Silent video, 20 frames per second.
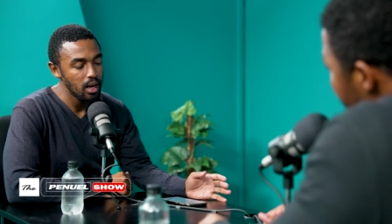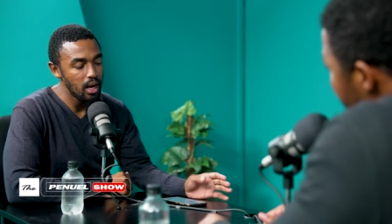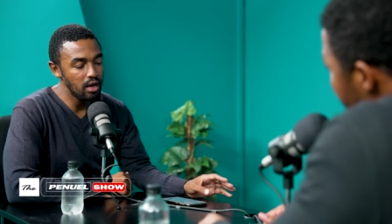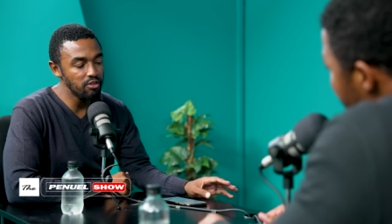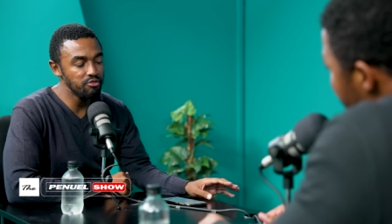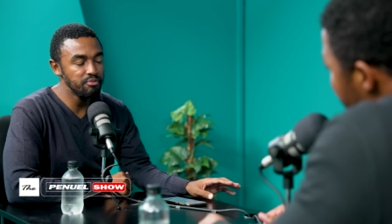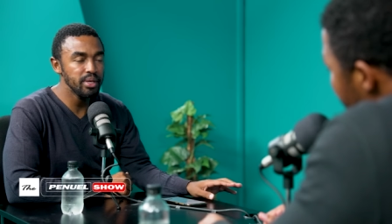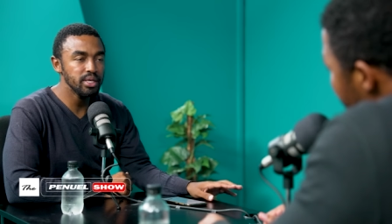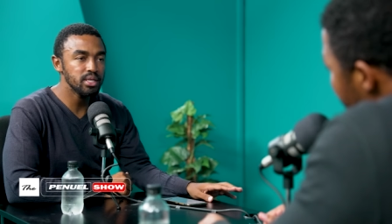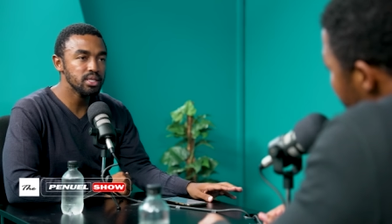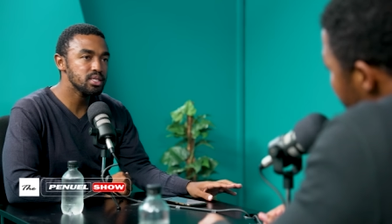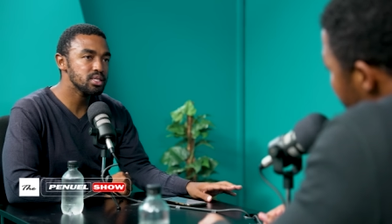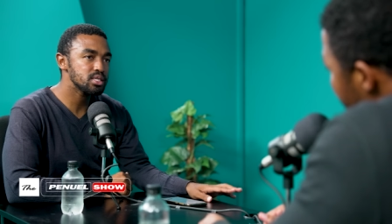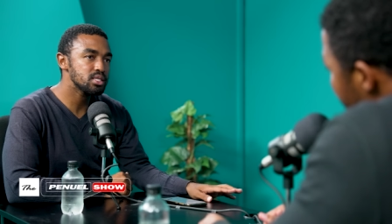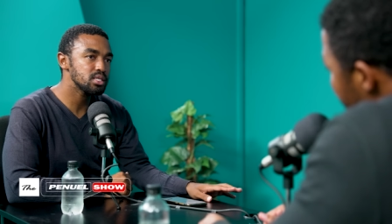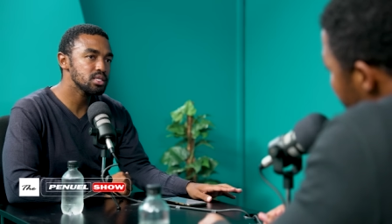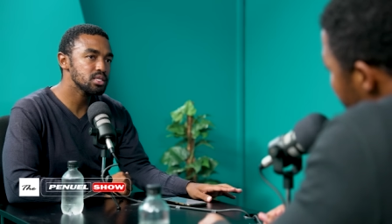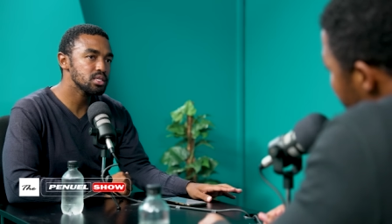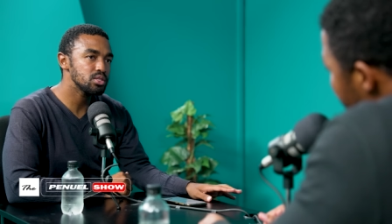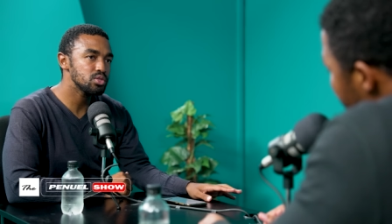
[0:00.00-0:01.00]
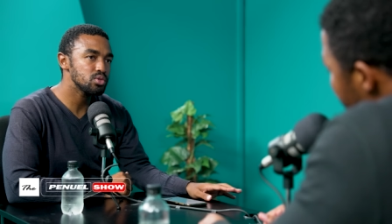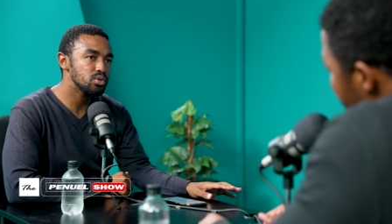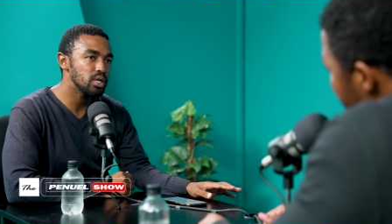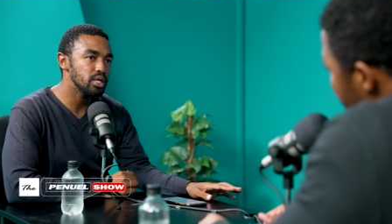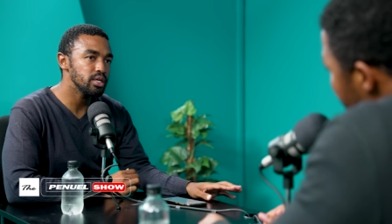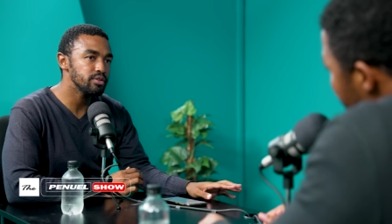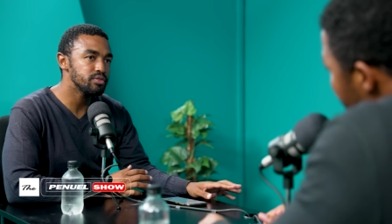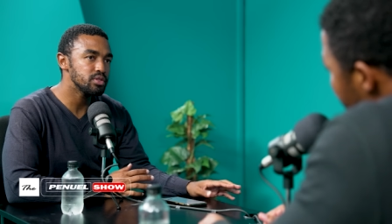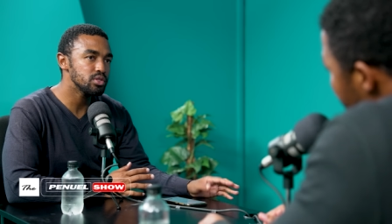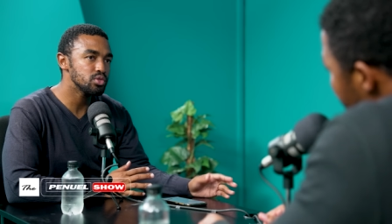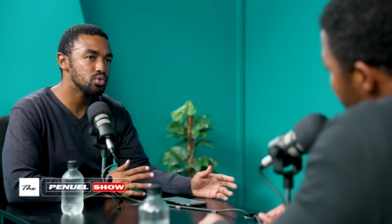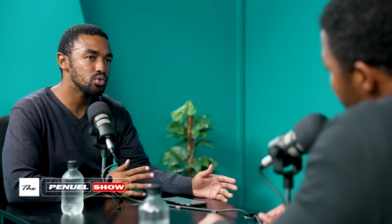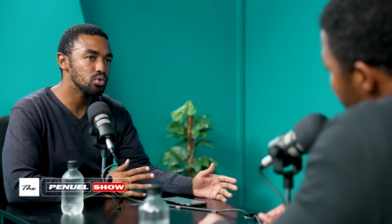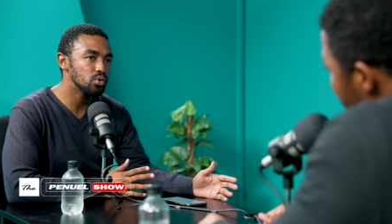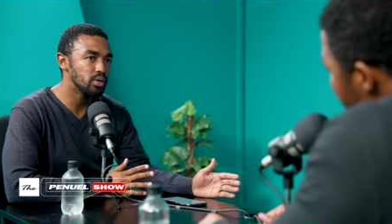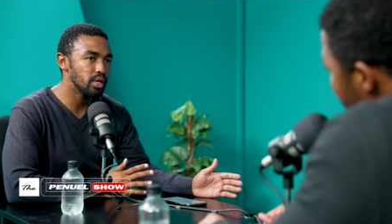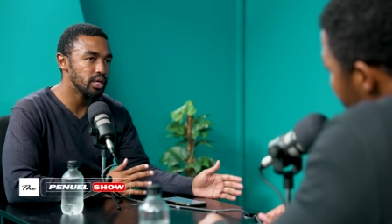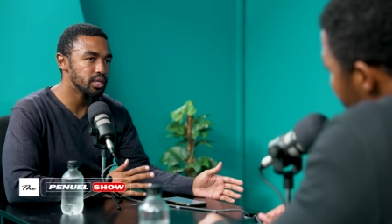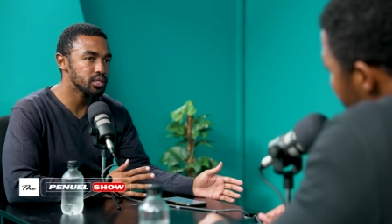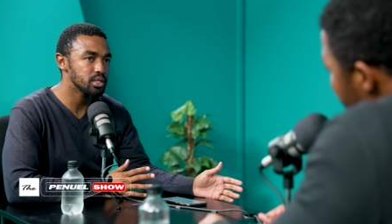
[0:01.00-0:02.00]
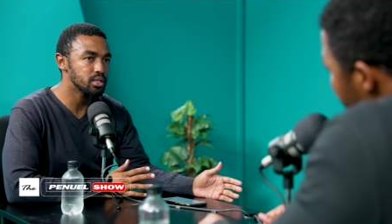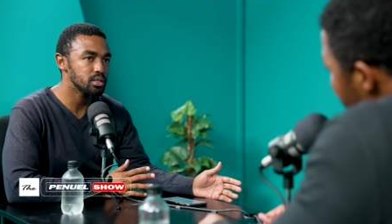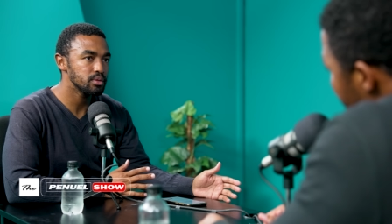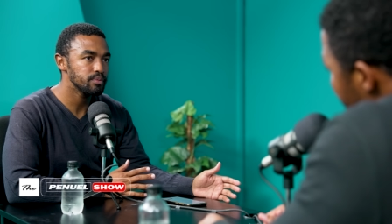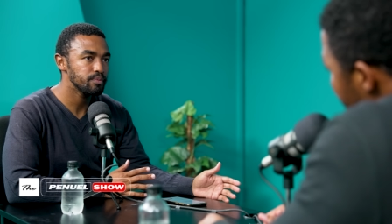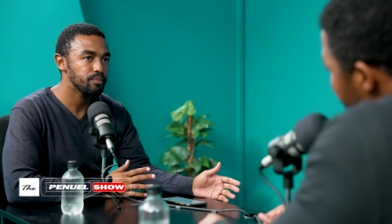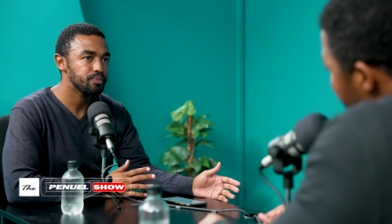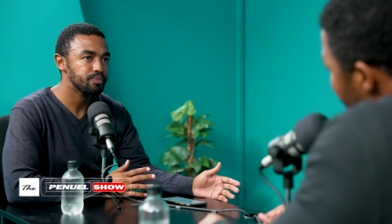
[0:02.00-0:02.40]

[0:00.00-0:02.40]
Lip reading: I've made a decision to leave the Zulu nation.